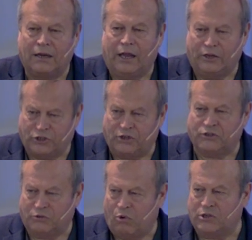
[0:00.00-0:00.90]
And
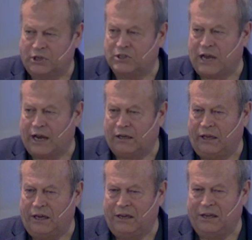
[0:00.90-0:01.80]
Jesus was
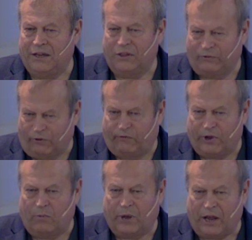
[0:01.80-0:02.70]
exactly the
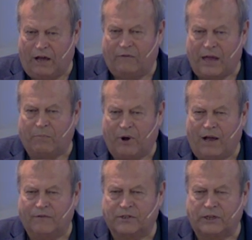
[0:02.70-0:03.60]
fulfillment of that
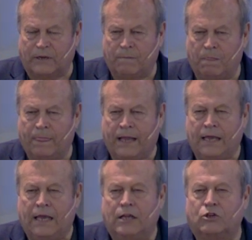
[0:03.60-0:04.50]
prophecy.
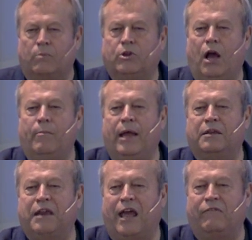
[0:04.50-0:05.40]
So I'm talking
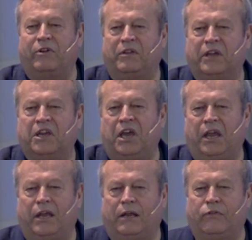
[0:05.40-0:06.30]
about David, the
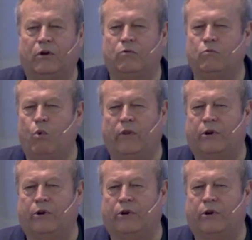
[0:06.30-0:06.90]
king, one of the